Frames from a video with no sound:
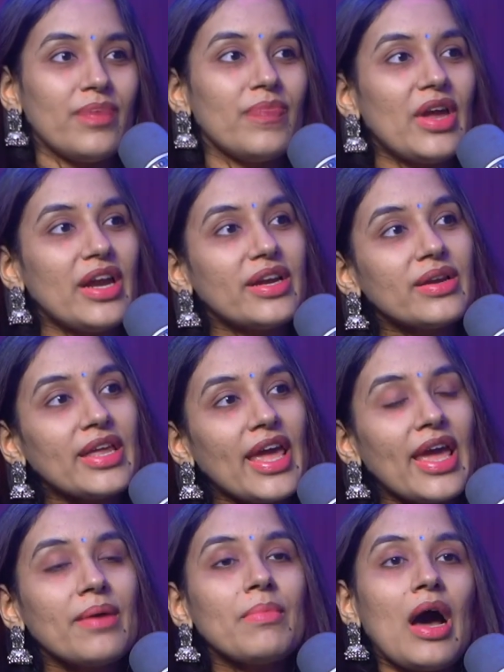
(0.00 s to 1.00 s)
It
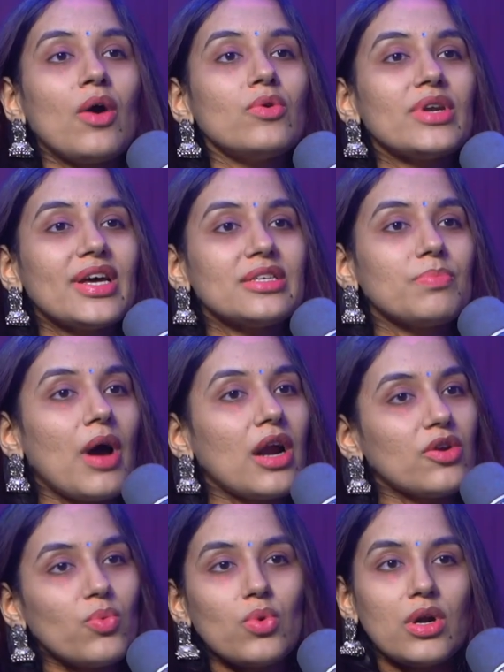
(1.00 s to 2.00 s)
came out as
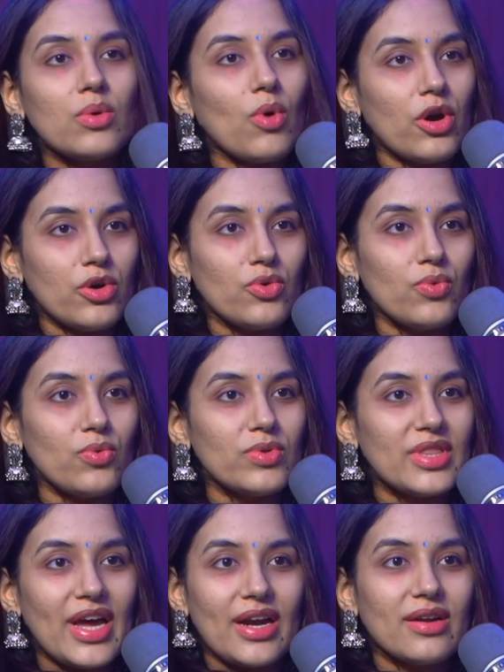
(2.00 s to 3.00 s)
part of World War II
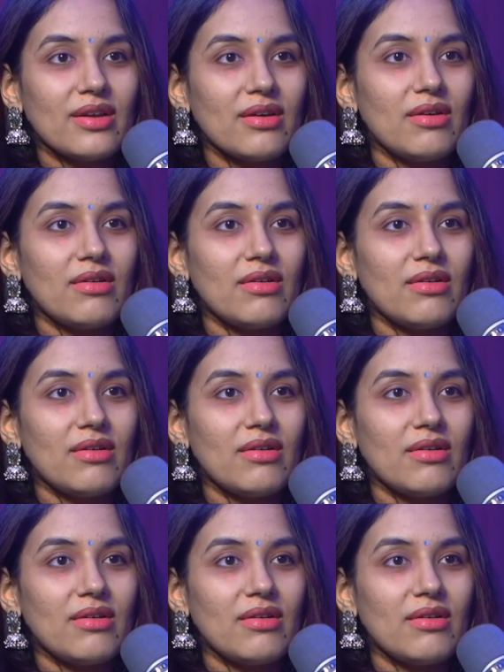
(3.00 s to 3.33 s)
that